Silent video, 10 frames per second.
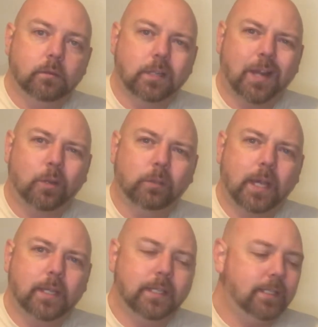Not a whole
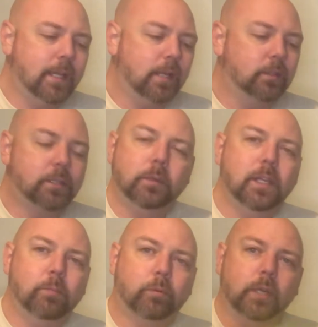lot of detail. It's
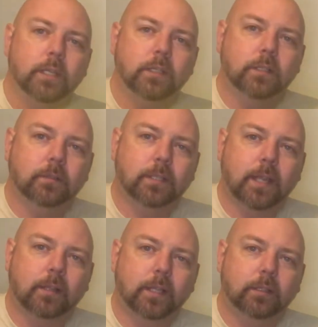3D printed, so it's
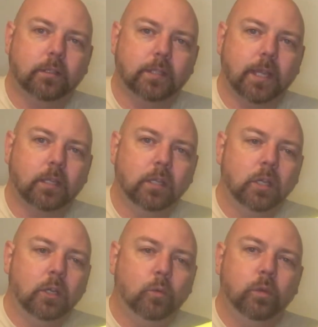not like there's like
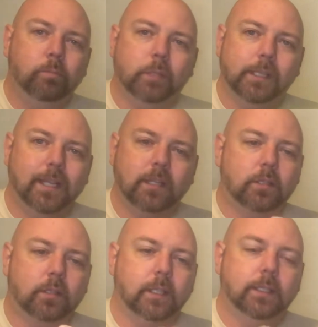wood planks
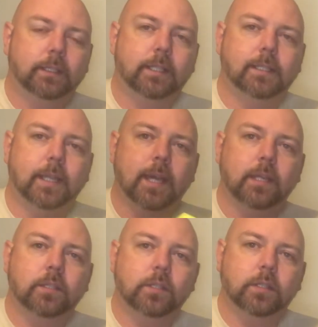or anything like that.
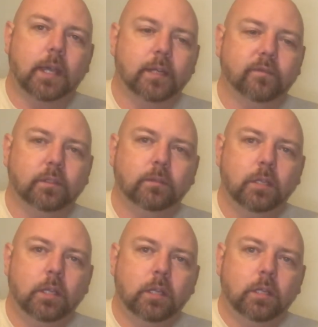It's just kind of a
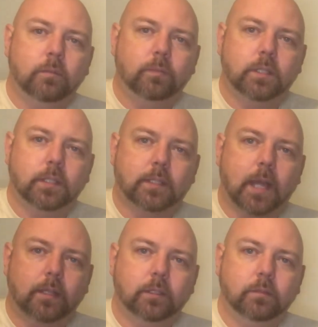just a
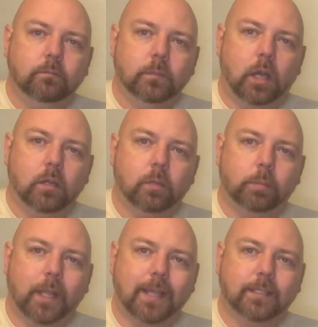solid hunk of
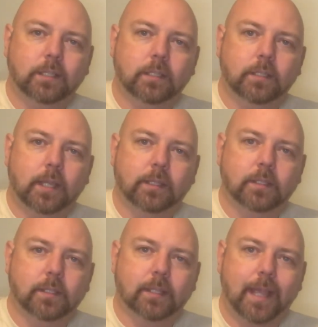plastic. It's got the
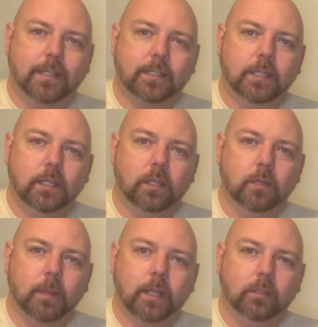slats in here to
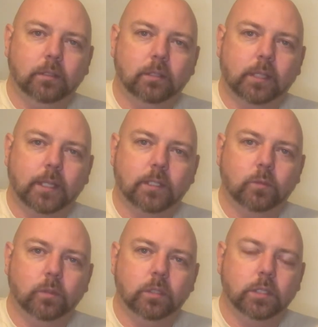make it look like it's
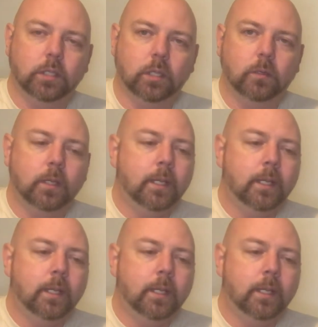wood, you know.